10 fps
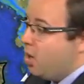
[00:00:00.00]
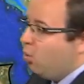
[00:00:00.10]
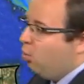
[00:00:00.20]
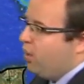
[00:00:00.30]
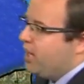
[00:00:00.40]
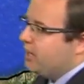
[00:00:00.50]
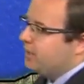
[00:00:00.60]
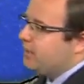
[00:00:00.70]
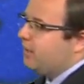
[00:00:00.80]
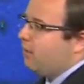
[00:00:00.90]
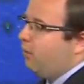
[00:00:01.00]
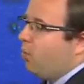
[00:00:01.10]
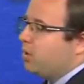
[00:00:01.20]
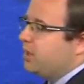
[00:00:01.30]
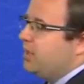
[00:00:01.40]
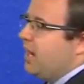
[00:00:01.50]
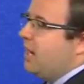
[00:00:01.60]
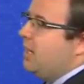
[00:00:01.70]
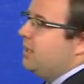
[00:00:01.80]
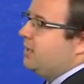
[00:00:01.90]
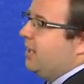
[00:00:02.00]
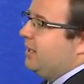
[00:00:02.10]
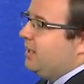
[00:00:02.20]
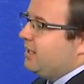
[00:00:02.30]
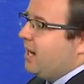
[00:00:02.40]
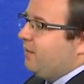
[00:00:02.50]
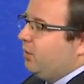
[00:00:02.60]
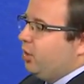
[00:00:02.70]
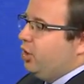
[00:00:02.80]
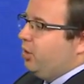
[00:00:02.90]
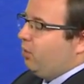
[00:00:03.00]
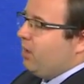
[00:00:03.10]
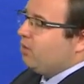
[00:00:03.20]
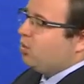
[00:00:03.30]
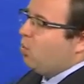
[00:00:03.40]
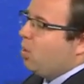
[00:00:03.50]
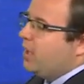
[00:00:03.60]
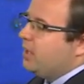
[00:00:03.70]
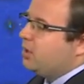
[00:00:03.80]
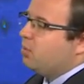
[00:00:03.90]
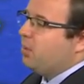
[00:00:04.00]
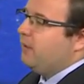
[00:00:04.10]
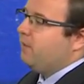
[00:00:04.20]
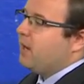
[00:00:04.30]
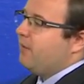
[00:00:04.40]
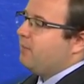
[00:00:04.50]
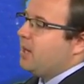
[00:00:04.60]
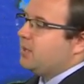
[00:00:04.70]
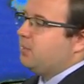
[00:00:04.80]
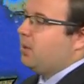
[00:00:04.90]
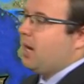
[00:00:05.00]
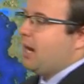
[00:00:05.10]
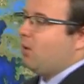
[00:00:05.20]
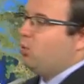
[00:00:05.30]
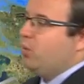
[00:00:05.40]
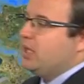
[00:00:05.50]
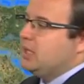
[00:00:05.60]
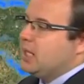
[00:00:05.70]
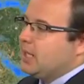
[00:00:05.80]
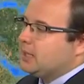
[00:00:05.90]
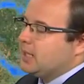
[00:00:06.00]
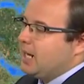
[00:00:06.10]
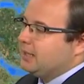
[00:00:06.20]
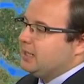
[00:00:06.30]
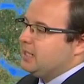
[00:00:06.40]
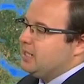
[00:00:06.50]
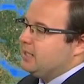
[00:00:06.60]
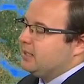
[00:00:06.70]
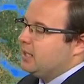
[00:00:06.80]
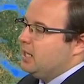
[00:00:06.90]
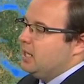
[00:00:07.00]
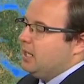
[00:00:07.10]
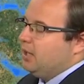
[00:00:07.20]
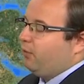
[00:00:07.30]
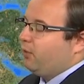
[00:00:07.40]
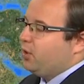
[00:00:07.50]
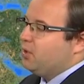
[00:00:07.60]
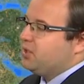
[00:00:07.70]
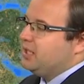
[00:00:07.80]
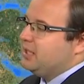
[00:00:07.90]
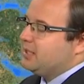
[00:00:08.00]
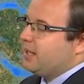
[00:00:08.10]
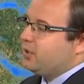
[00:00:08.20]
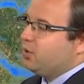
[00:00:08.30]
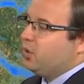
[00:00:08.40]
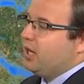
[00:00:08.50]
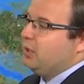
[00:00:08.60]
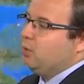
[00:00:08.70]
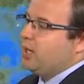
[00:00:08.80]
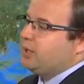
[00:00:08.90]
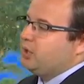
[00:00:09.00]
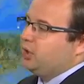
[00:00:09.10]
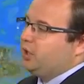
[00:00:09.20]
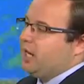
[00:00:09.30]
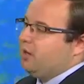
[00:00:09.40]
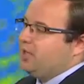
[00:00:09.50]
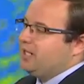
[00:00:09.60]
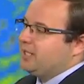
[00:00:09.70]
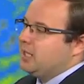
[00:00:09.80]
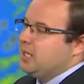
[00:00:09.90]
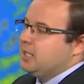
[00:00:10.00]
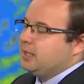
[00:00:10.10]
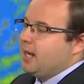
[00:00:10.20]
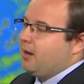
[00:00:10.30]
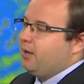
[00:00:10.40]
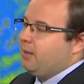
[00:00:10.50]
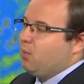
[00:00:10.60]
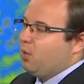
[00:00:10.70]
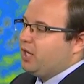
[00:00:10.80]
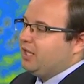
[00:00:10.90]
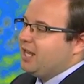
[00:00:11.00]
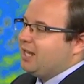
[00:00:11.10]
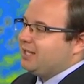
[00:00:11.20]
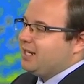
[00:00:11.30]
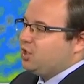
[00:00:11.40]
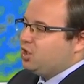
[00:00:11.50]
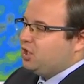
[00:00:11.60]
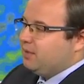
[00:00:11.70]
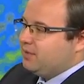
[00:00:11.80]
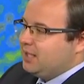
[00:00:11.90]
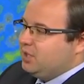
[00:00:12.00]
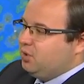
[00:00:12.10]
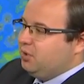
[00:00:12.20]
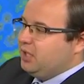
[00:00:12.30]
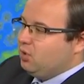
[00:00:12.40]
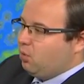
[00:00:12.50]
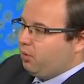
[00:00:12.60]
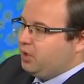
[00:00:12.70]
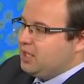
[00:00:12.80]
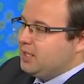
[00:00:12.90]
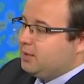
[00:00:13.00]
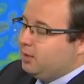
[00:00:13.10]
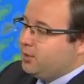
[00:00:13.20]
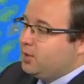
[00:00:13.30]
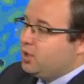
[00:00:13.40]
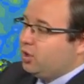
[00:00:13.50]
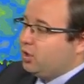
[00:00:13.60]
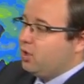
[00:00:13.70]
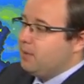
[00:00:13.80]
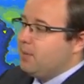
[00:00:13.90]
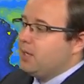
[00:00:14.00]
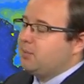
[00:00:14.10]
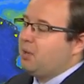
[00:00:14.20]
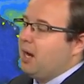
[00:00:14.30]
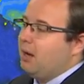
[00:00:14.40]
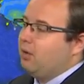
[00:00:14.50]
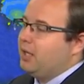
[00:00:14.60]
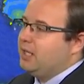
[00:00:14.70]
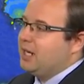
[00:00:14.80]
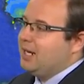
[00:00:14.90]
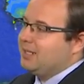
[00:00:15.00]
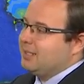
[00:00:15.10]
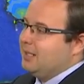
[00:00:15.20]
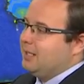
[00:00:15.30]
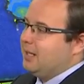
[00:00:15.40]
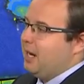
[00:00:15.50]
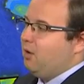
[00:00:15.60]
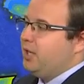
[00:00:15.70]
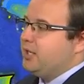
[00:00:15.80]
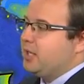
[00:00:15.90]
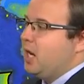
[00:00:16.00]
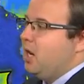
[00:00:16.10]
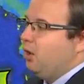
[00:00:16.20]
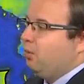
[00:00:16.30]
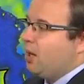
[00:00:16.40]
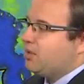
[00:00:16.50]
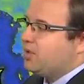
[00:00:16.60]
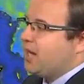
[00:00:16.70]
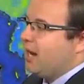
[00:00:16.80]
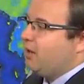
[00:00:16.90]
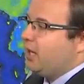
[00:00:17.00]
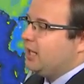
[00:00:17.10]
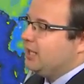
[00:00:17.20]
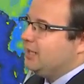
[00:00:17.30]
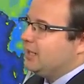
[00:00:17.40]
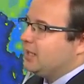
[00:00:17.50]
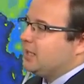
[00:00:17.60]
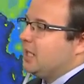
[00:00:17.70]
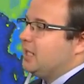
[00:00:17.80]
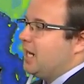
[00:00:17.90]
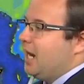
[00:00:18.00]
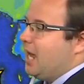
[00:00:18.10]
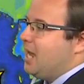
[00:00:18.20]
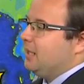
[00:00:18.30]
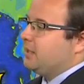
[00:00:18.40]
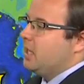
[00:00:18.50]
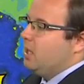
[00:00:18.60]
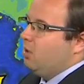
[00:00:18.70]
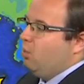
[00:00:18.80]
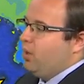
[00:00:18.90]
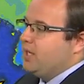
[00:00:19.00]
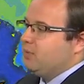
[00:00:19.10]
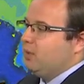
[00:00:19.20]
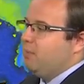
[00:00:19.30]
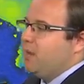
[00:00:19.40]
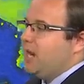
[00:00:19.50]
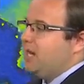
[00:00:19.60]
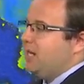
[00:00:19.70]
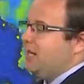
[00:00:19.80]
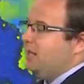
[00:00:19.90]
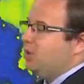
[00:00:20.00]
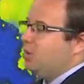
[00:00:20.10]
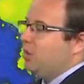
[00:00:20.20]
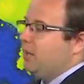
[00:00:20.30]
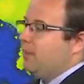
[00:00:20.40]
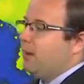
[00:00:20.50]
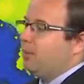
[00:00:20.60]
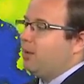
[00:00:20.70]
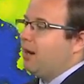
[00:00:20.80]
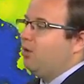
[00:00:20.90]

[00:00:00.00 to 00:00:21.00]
Winds for today, saying this afternoon, around 20 to 25 miles per hour wind gusts at the east for those in the central and western counties. Saturday morning, that then shifts into the northeast, closer to 30 miles per hour in isolated areas throughout Saturday into Sunday as Winds remain in the 20 mile per hour